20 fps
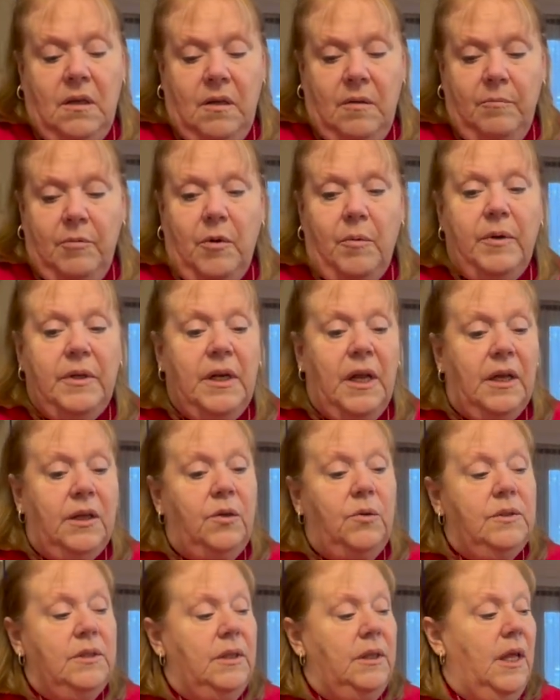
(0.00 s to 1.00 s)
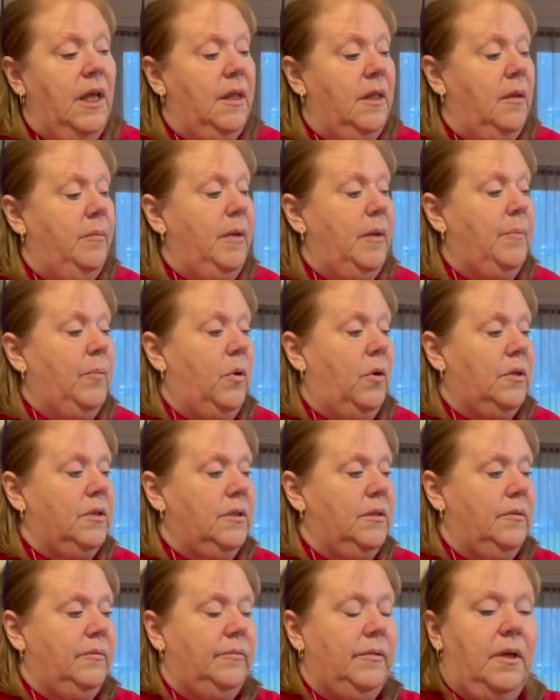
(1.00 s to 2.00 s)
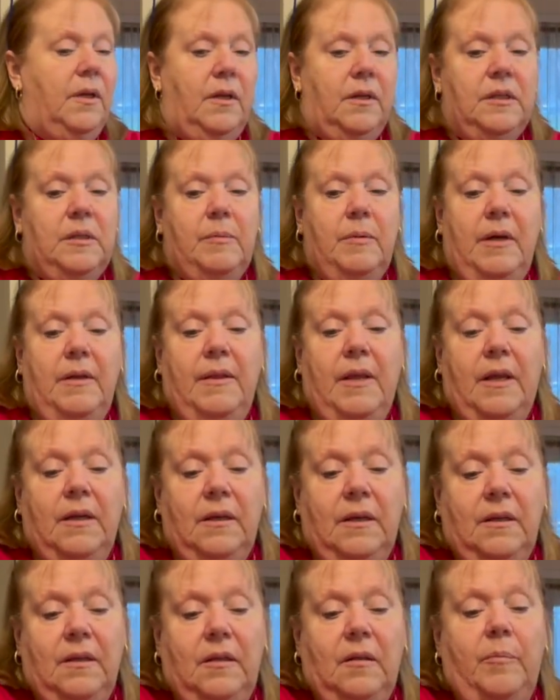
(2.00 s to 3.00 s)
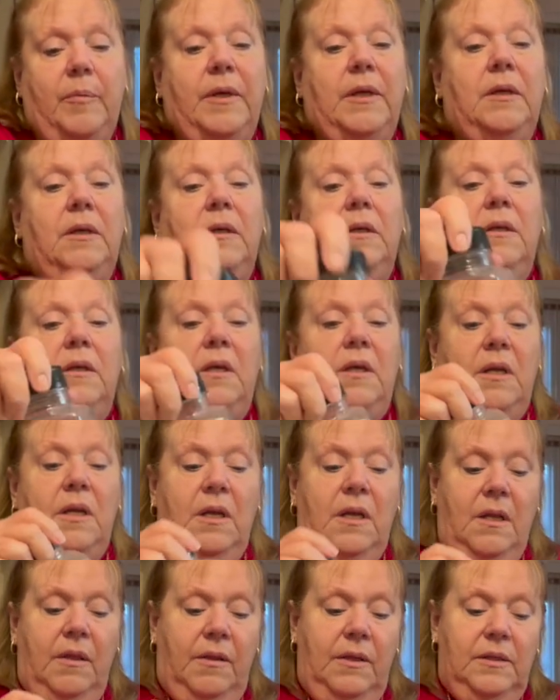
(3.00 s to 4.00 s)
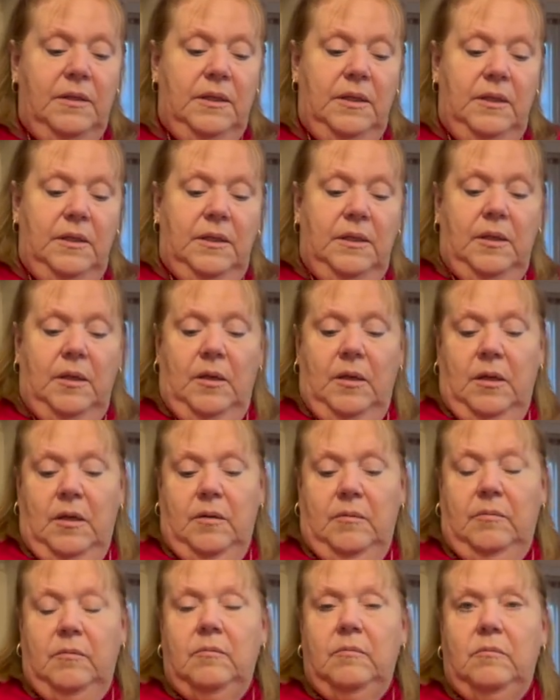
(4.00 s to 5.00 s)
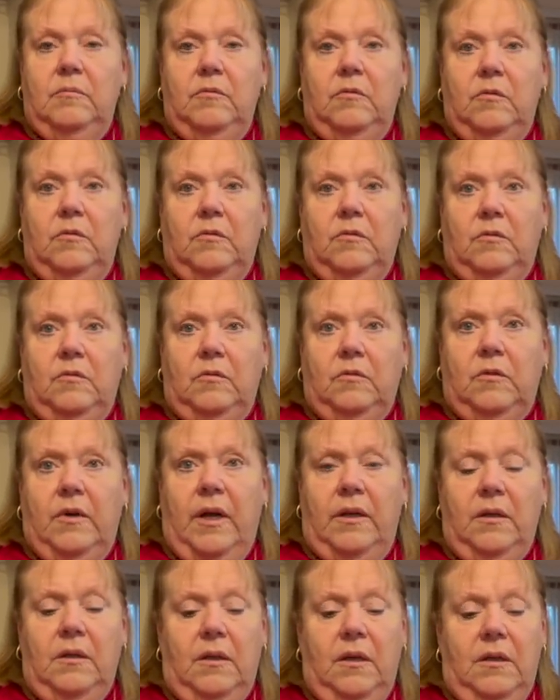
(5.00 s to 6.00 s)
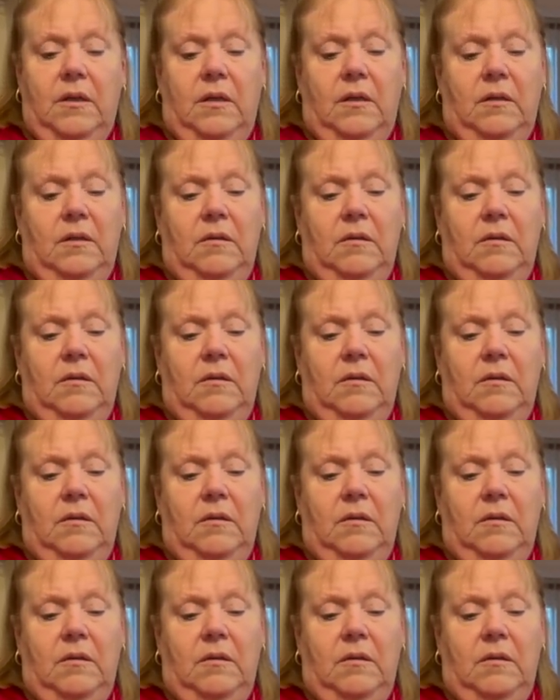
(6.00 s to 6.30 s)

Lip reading: but we're not using that in the meatballs, and I'll explain that in a little bit. This is the granulated